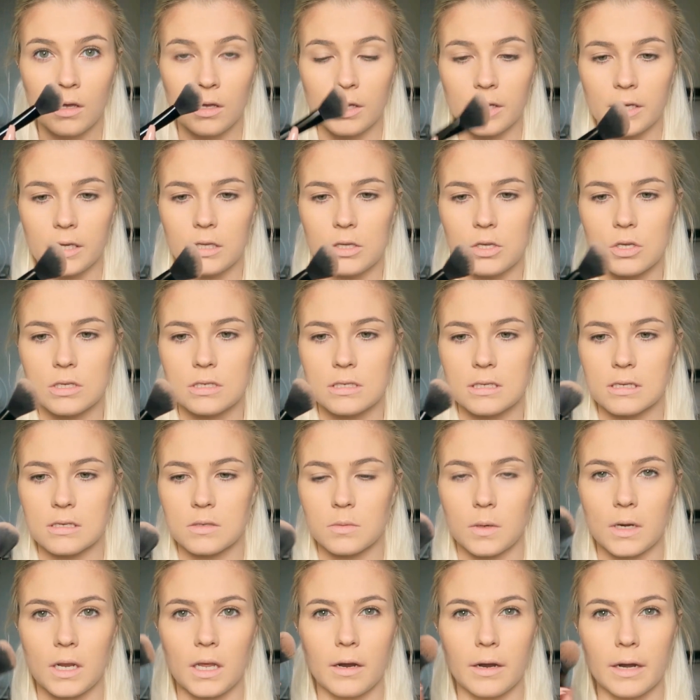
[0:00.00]
You can use
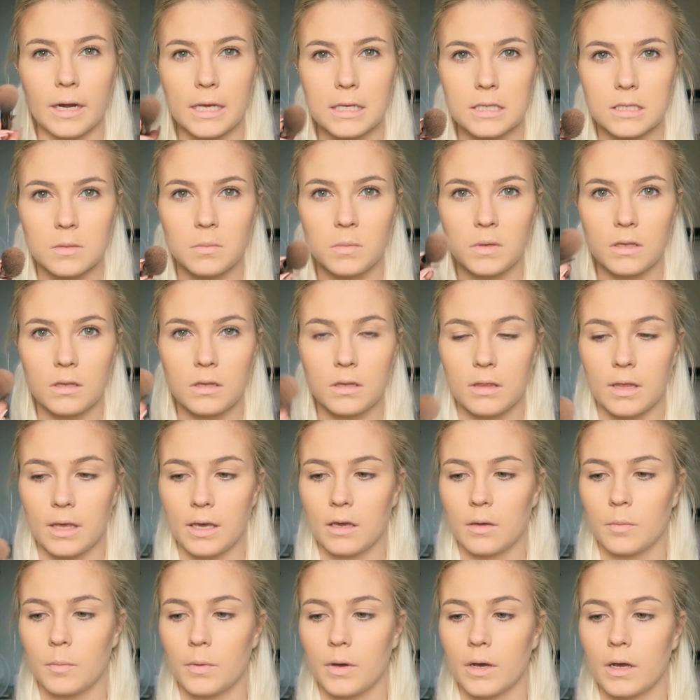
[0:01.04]
this one here. It is a bit
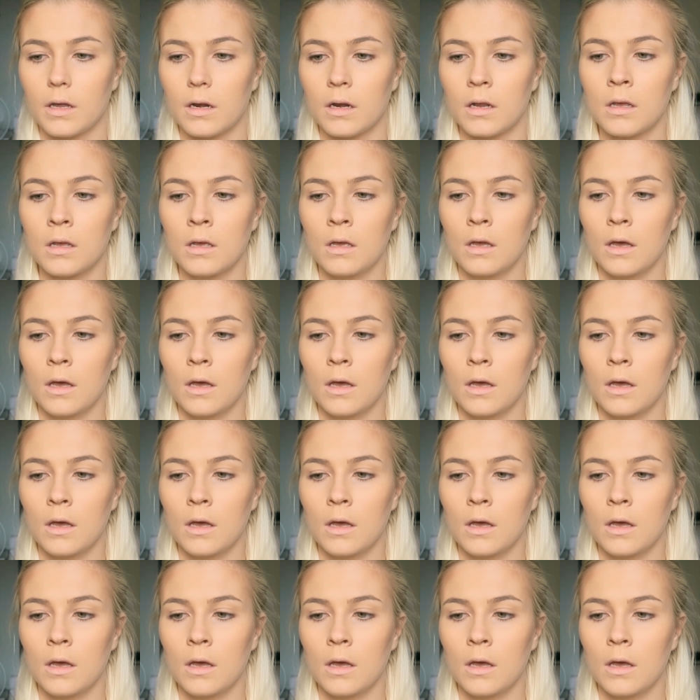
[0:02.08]
thick, but